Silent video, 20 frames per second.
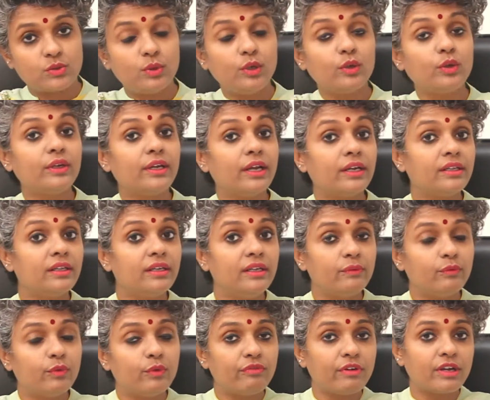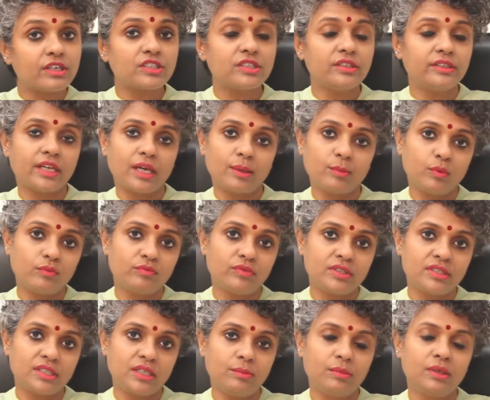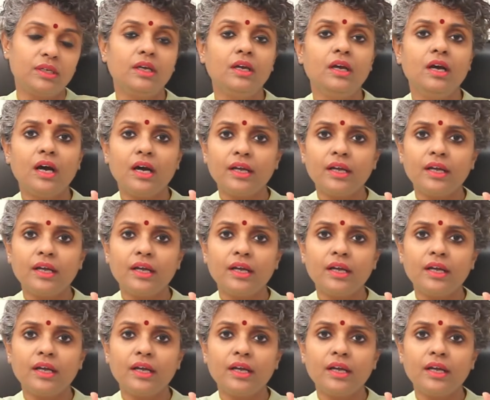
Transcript: we're looking at the liquefaction time of the semen,